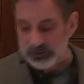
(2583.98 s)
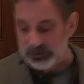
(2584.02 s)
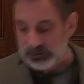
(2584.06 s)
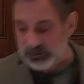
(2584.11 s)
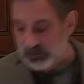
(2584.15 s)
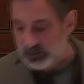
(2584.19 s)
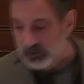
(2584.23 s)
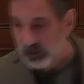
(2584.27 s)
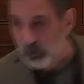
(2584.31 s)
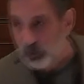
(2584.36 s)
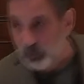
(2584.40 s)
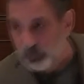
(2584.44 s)

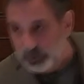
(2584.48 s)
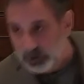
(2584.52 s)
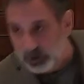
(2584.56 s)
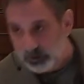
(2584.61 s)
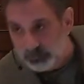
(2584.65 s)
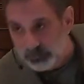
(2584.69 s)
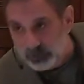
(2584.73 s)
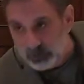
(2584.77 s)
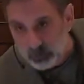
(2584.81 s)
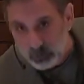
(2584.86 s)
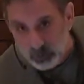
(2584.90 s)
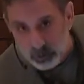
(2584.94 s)
Please open
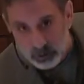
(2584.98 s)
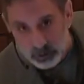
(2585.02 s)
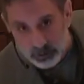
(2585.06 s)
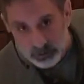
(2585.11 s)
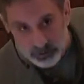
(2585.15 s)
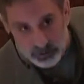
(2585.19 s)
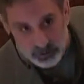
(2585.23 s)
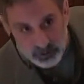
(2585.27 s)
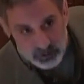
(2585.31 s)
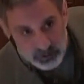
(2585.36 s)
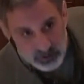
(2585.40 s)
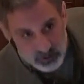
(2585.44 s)
up your
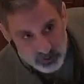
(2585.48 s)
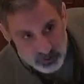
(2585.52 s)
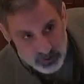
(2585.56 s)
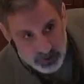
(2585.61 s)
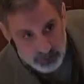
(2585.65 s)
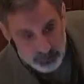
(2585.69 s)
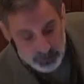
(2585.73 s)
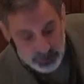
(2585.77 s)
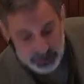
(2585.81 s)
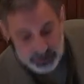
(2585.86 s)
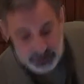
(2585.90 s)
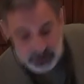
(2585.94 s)
word to
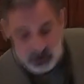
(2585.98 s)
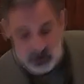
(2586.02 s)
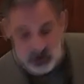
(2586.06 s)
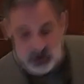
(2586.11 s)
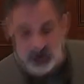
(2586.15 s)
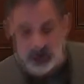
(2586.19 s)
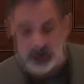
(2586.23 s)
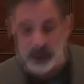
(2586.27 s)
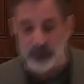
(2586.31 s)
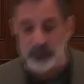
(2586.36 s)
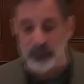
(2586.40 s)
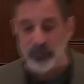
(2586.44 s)
that page,
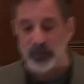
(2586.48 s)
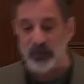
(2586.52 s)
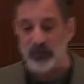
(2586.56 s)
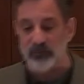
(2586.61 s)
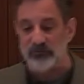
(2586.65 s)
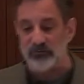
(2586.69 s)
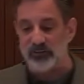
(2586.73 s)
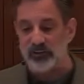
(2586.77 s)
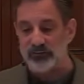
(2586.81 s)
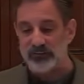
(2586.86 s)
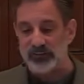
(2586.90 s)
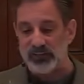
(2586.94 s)

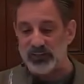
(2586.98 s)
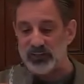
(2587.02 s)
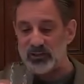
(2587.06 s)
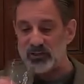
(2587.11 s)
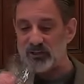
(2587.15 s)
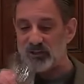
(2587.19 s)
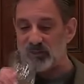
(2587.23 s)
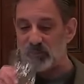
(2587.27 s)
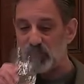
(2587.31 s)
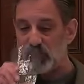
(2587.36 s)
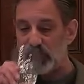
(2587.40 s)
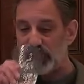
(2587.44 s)

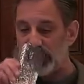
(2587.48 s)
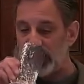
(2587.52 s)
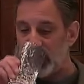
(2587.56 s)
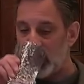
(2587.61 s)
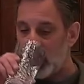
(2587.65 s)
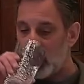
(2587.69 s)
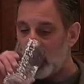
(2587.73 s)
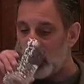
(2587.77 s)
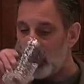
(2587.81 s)
Revelation twenty.